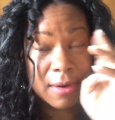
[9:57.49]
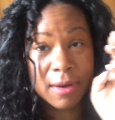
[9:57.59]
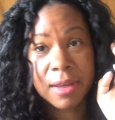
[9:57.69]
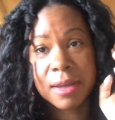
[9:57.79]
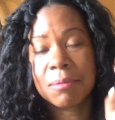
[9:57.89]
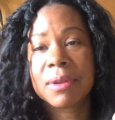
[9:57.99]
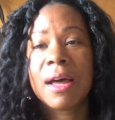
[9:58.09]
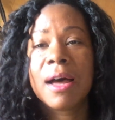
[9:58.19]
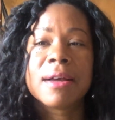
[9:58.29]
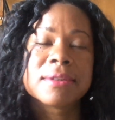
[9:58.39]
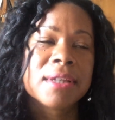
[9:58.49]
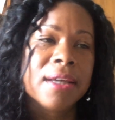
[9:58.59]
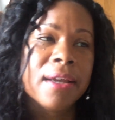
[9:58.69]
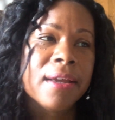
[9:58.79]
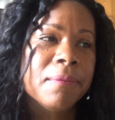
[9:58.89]
getting blocked,
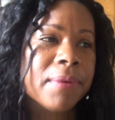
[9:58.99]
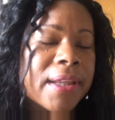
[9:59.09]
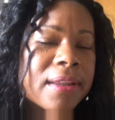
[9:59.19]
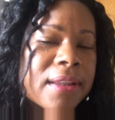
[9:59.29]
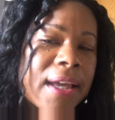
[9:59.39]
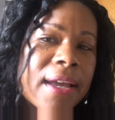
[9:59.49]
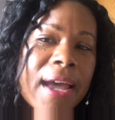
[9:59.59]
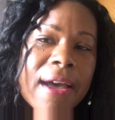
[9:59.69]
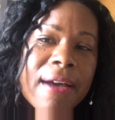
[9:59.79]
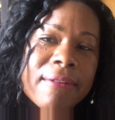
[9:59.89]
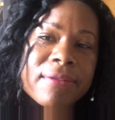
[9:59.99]
but they have